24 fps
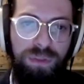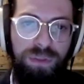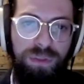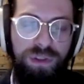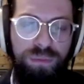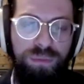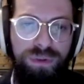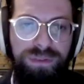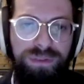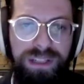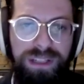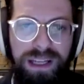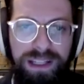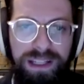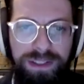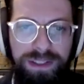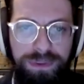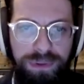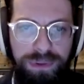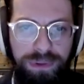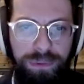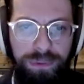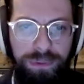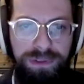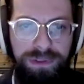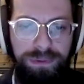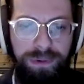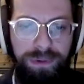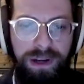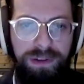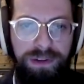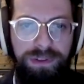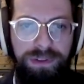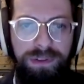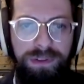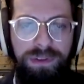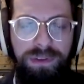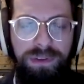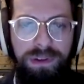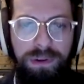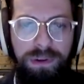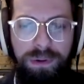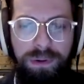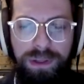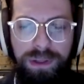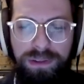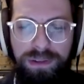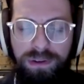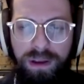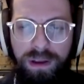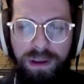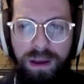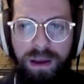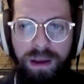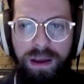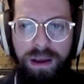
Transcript: and the movie ends with a resurrection sequence.